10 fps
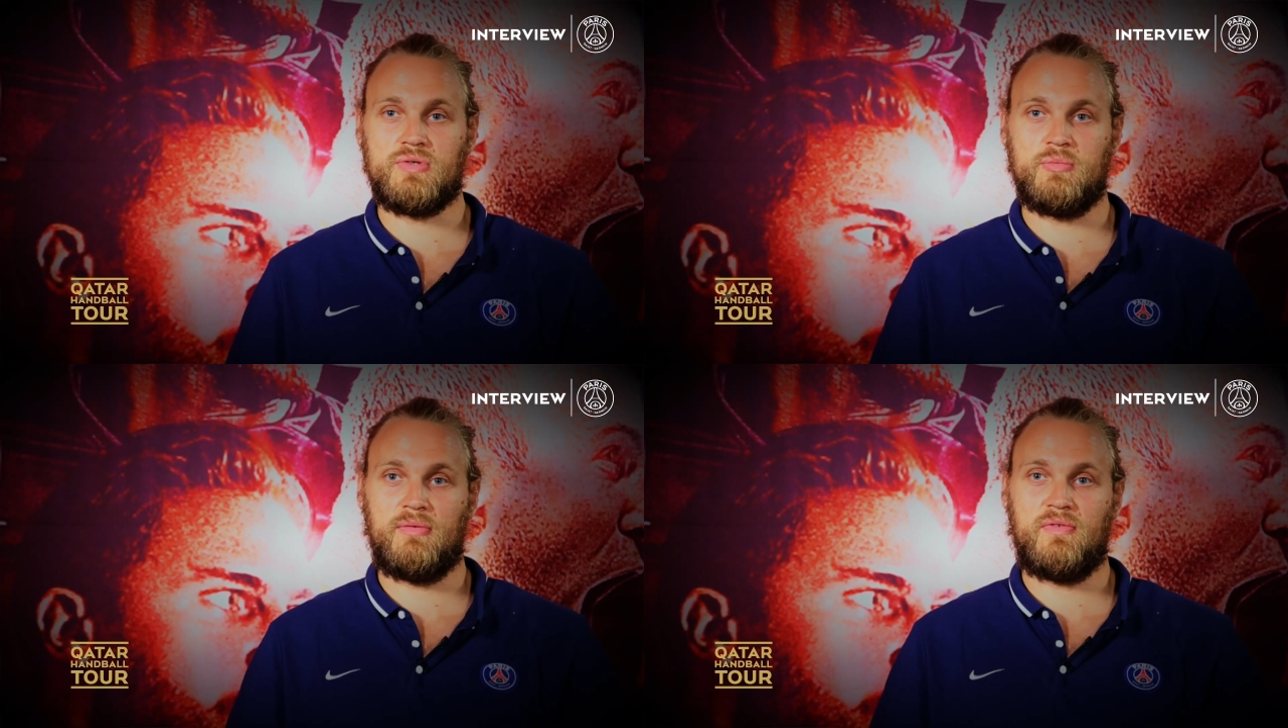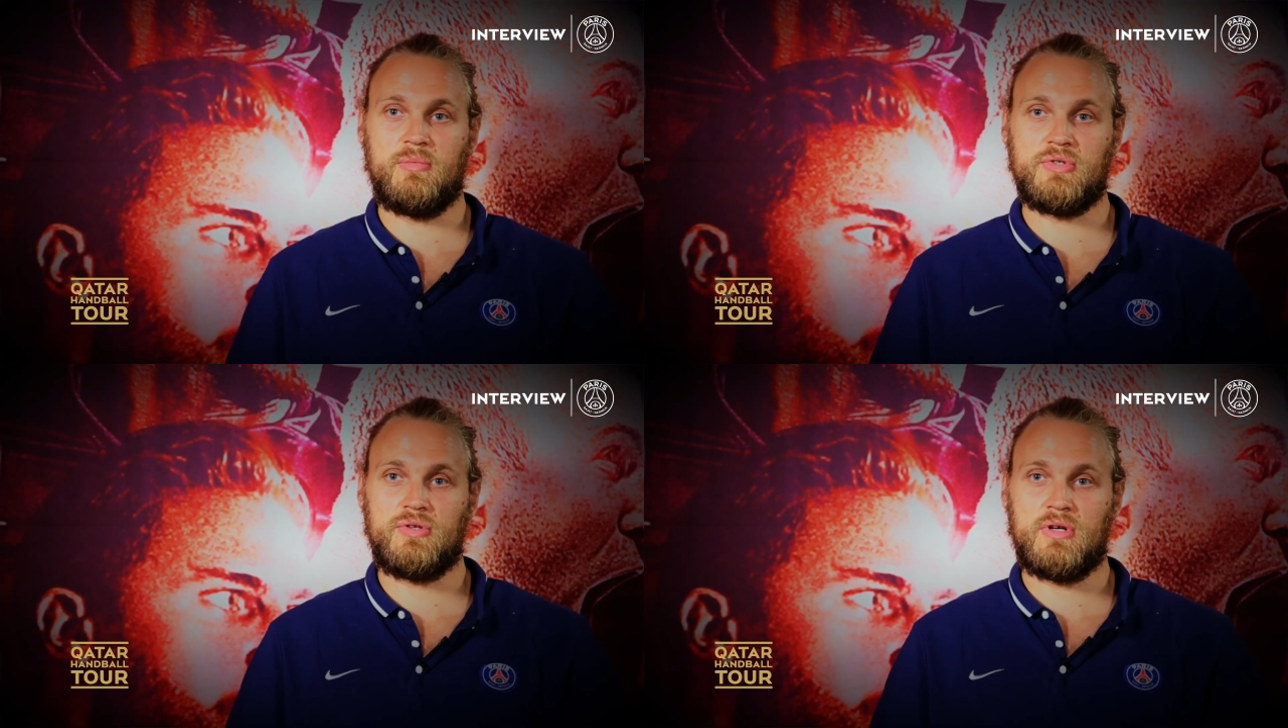to
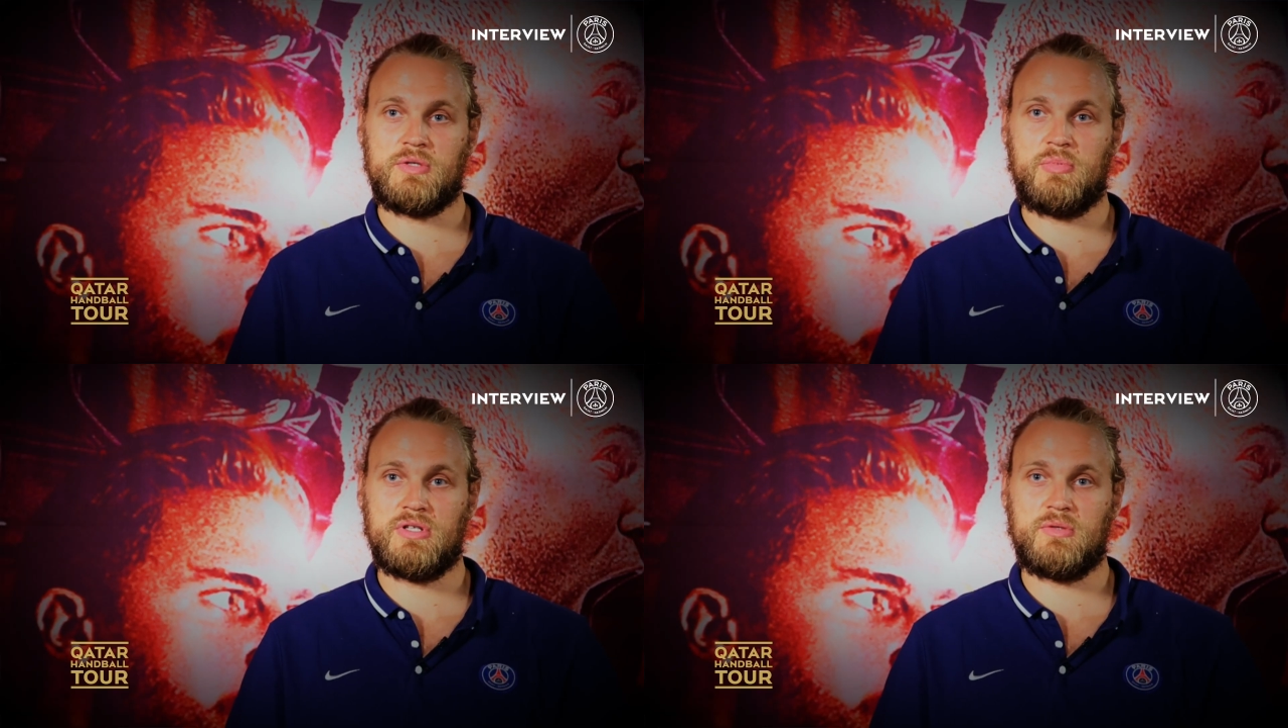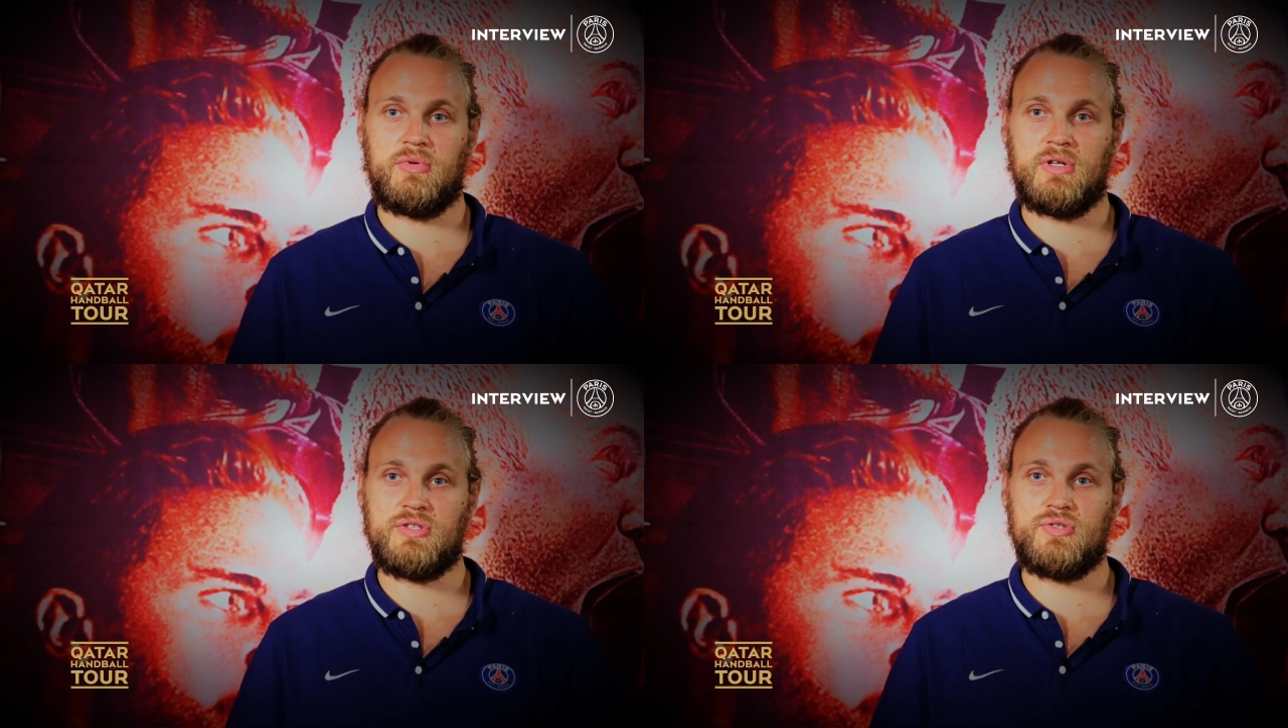perform as good as
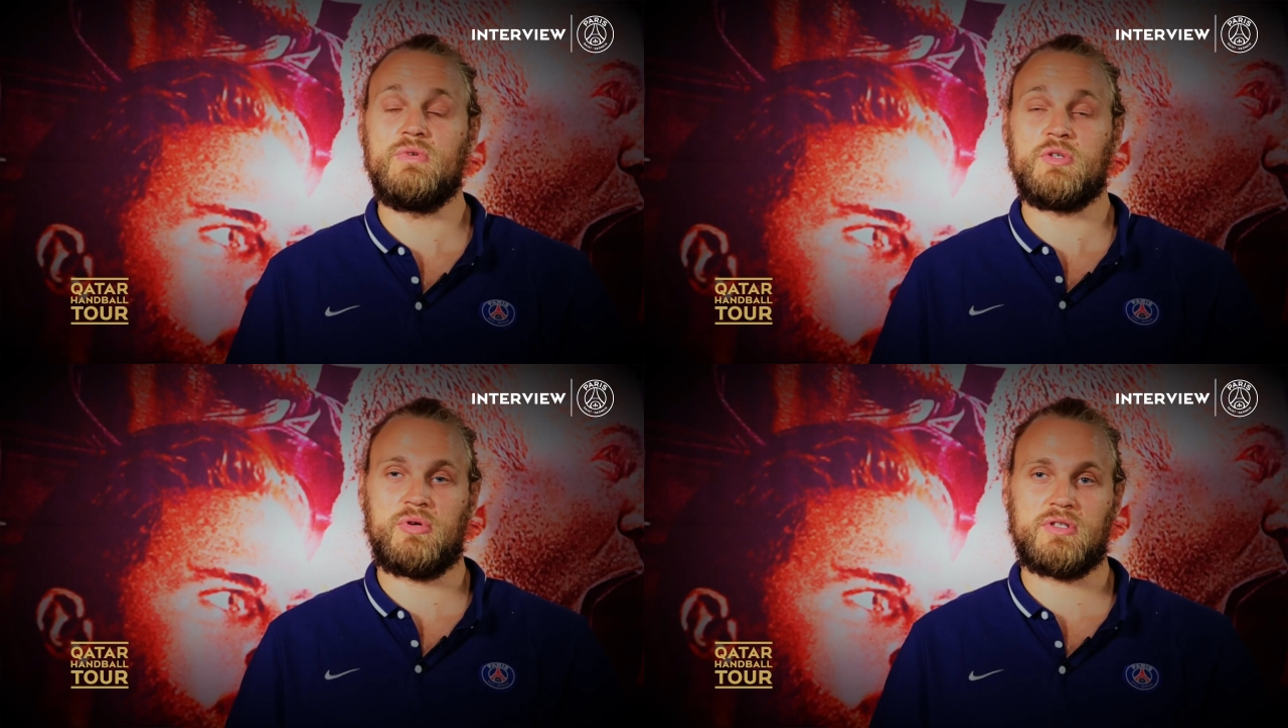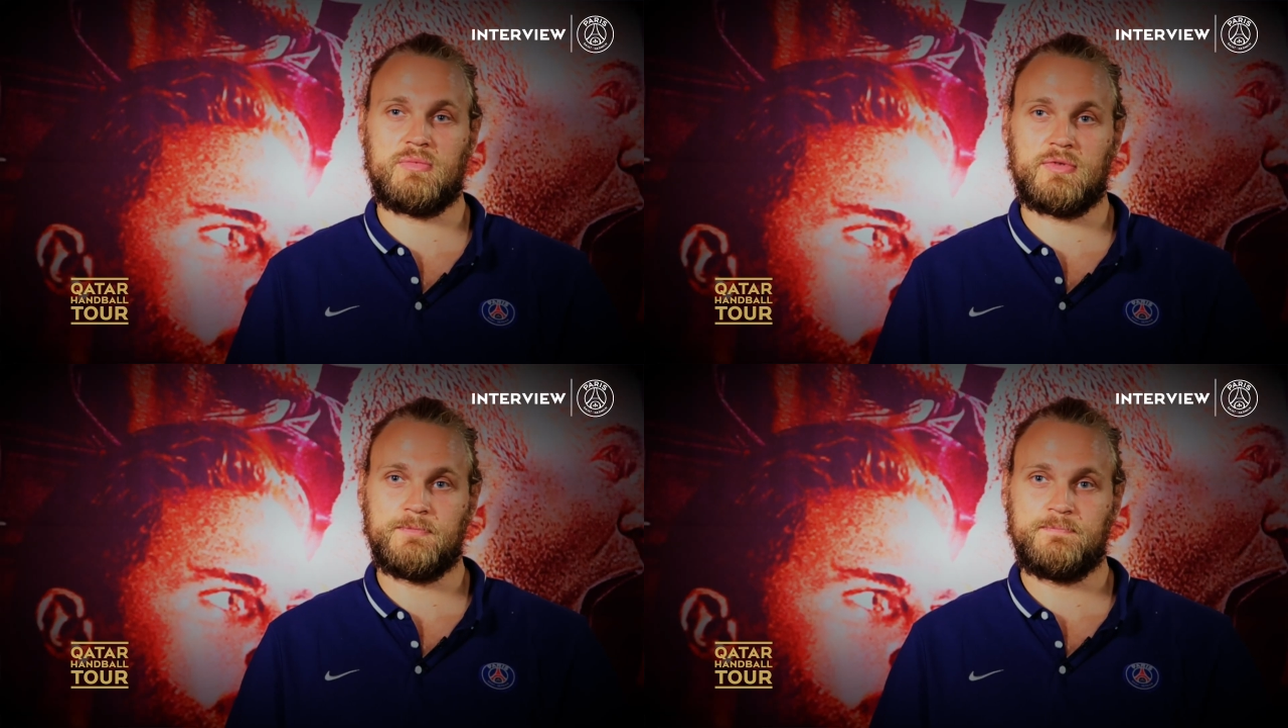possible, as soon as
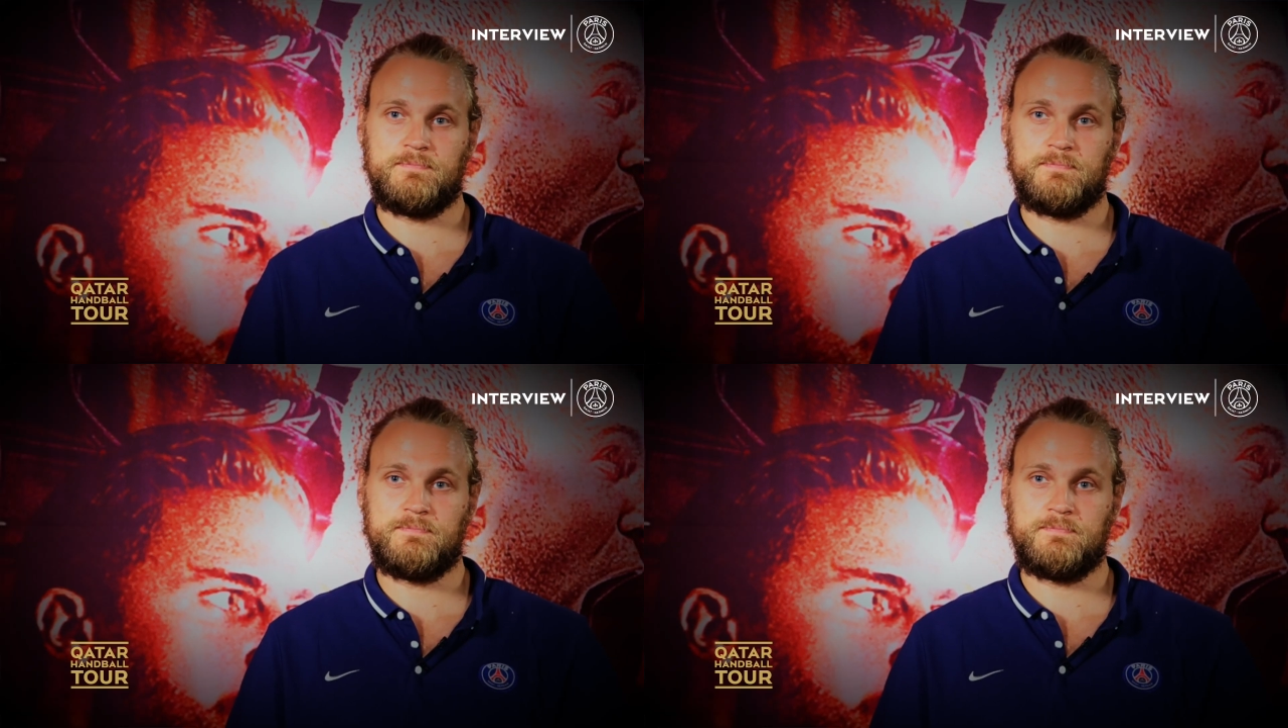possible.